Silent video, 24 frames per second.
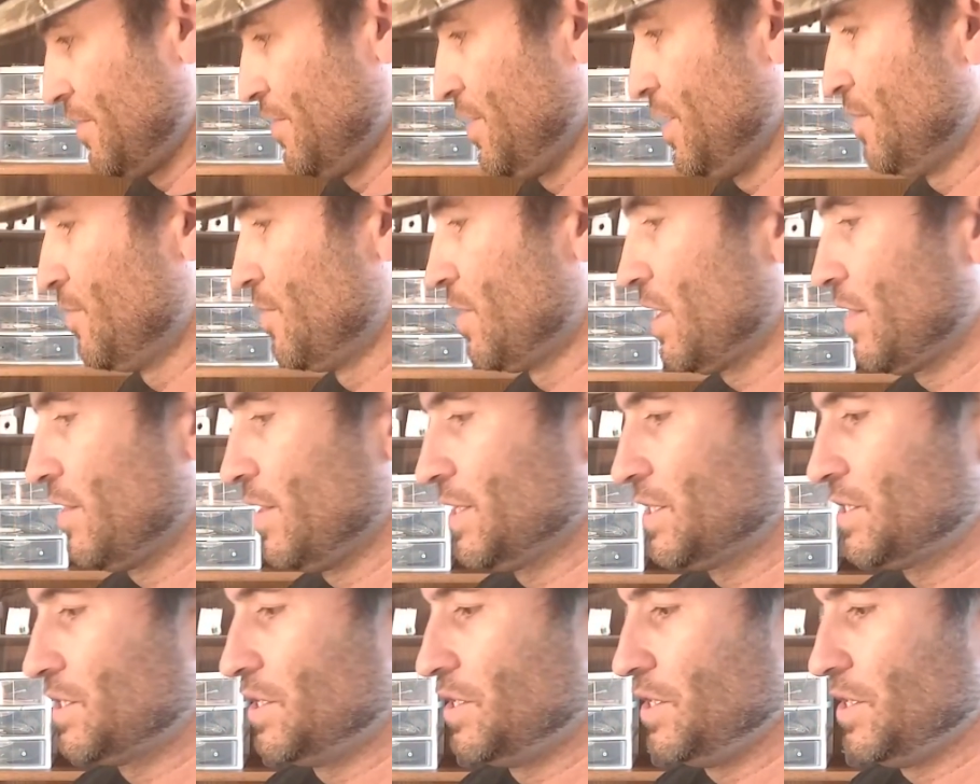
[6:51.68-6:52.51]
And then what I
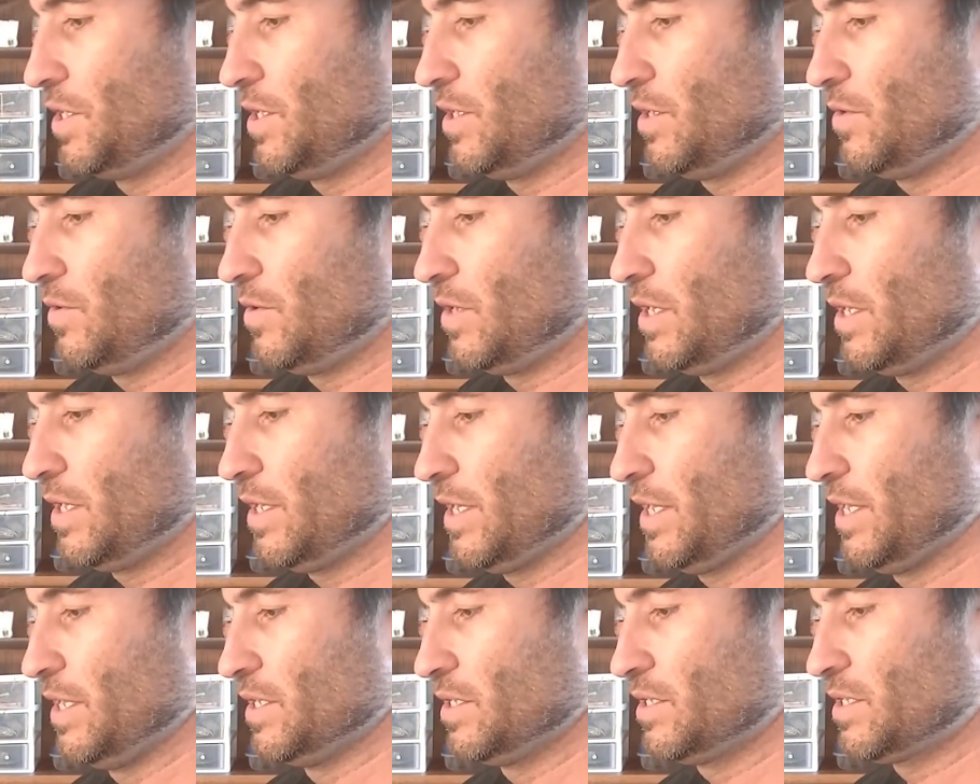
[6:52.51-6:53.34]
like to do
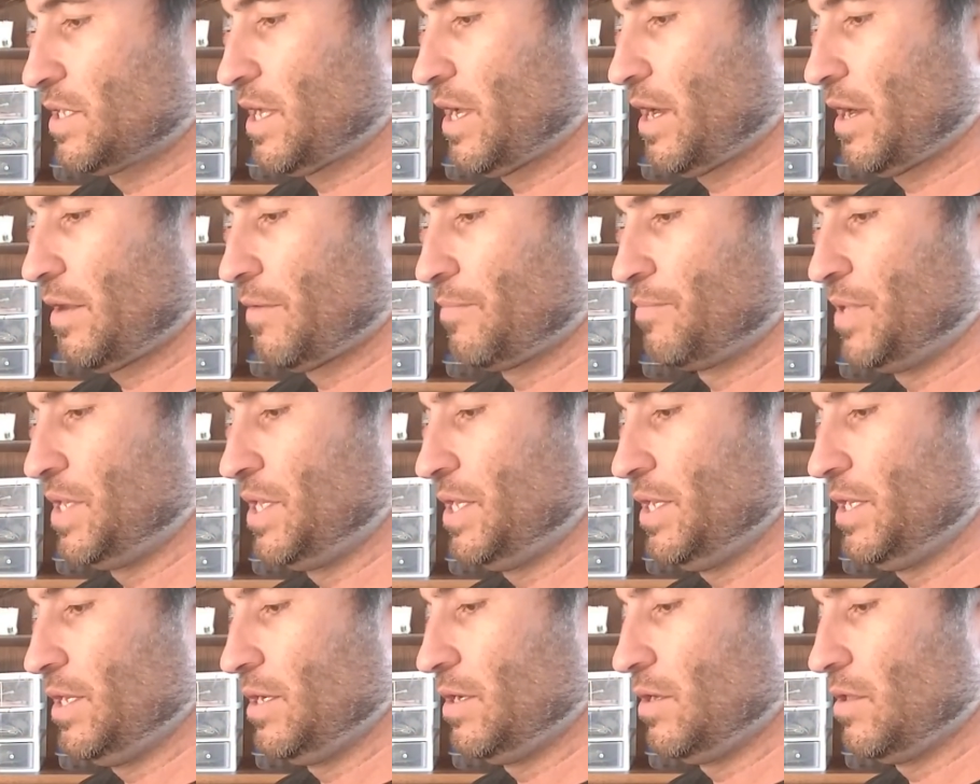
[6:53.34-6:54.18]
is kind of
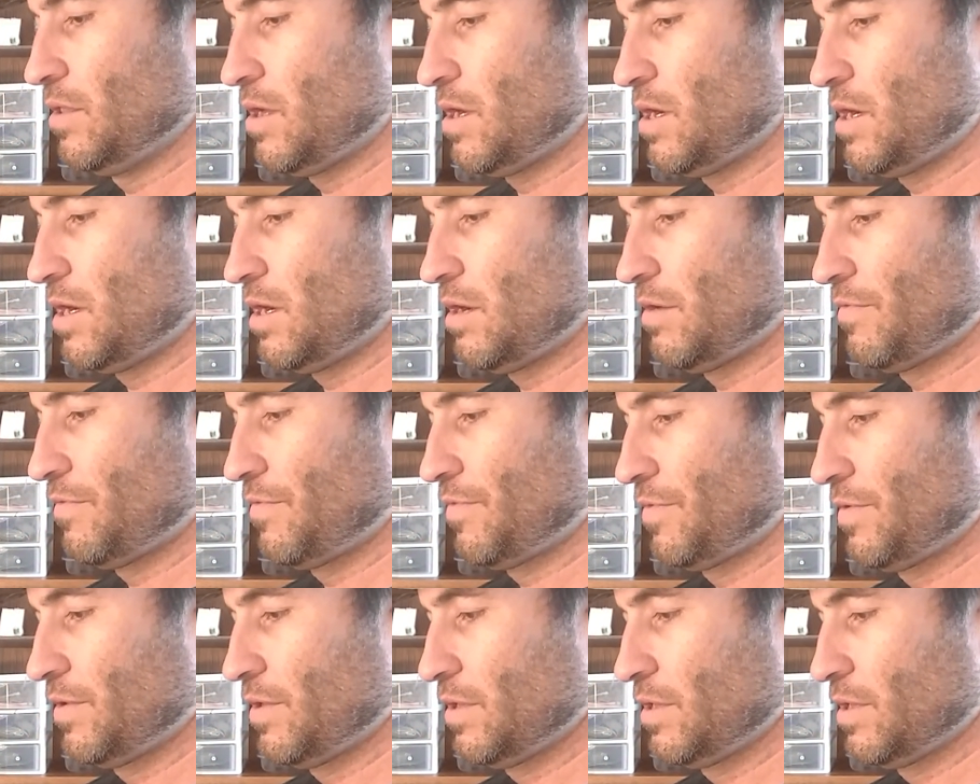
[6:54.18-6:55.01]
peel
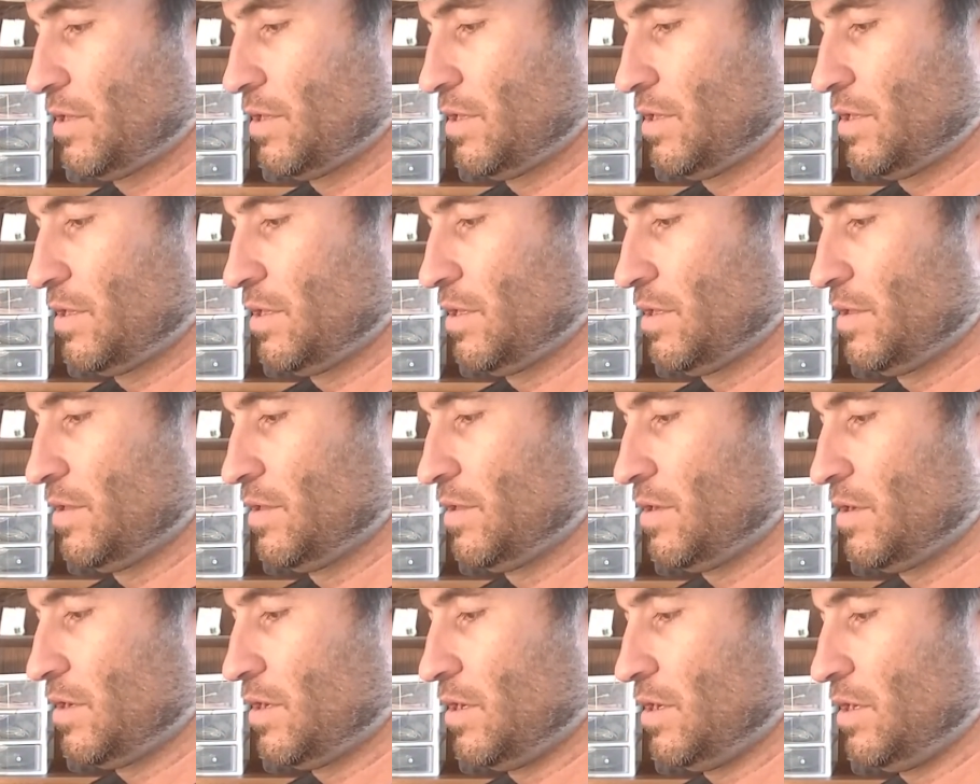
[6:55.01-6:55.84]
off
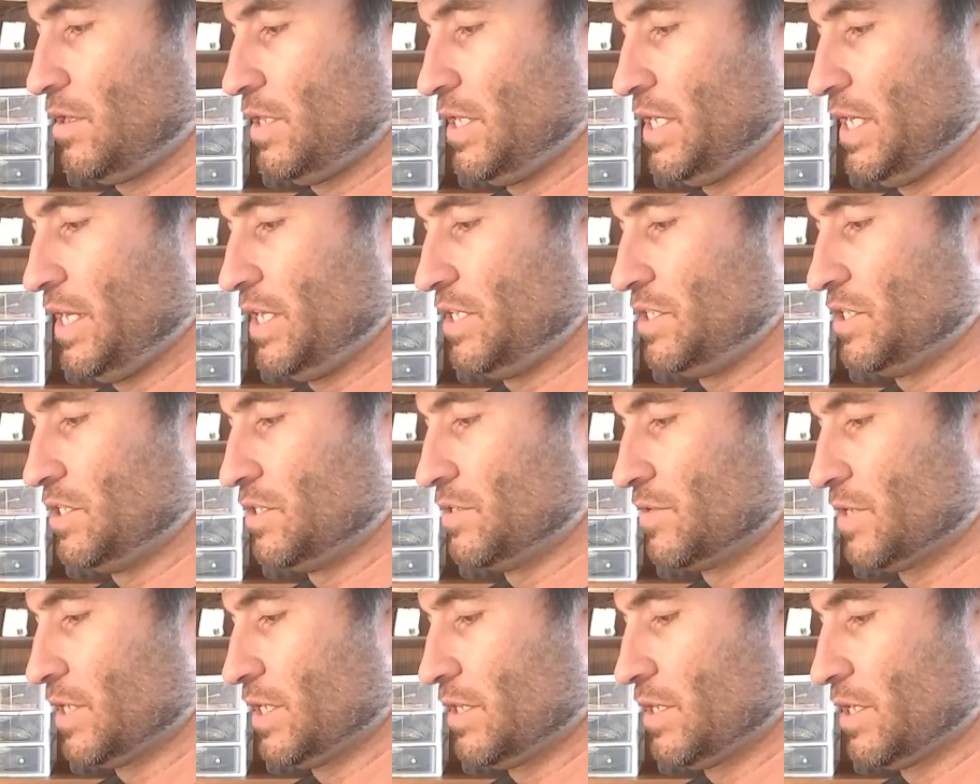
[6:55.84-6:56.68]
all the
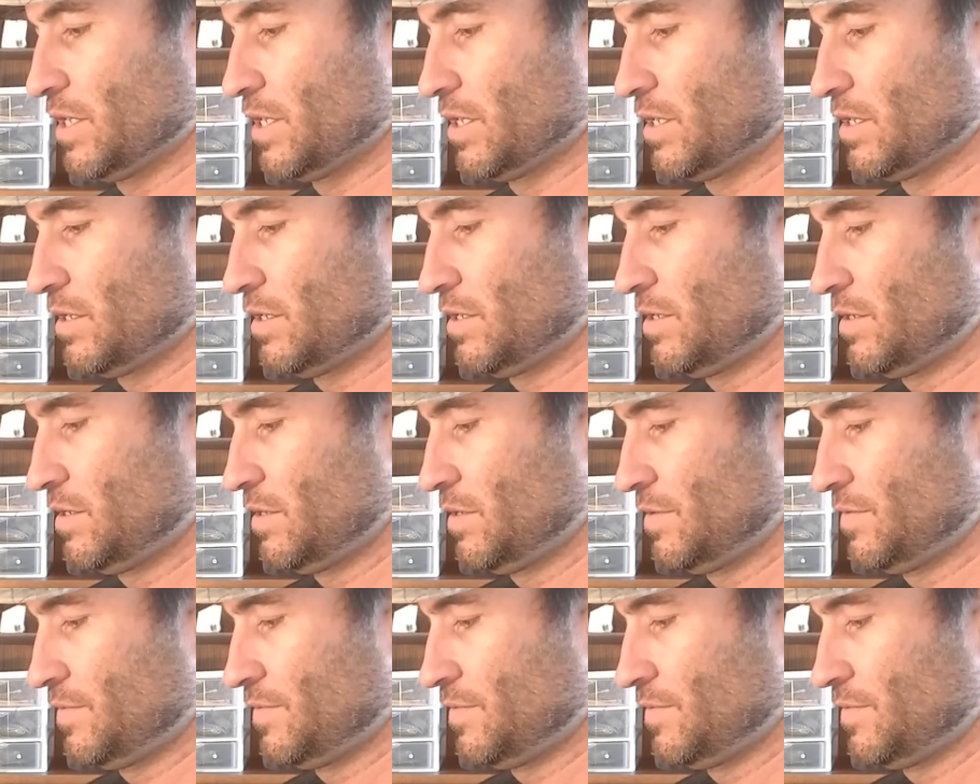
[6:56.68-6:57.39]
edges right there.